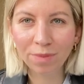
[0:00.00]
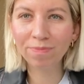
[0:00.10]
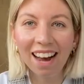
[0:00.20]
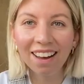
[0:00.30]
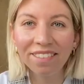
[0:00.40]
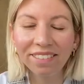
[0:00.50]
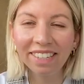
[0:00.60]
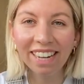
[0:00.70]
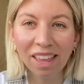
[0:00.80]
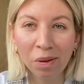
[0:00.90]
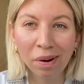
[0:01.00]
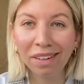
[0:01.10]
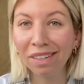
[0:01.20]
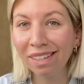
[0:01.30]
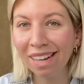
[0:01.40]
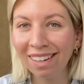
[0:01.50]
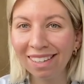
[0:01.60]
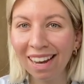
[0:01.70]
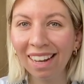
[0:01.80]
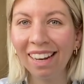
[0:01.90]
I've checked the weather, sunny
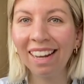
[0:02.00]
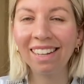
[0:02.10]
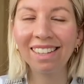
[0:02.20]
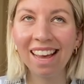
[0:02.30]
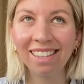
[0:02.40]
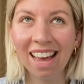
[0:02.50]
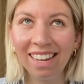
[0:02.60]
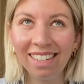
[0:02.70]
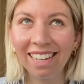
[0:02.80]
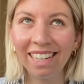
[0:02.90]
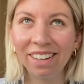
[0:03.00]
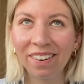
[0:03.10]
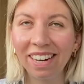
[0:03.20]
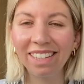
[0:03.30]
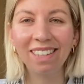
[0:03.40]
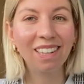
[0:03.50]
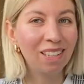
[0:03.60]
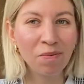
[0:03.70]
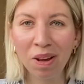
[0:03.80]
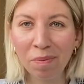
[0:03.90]
shining, it says 18 degrees,
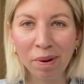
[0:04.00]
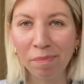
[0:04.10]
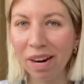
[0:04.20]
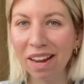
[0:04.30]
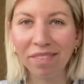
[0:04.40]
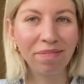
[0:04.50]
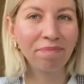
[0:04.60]
so I'm gonna be brave.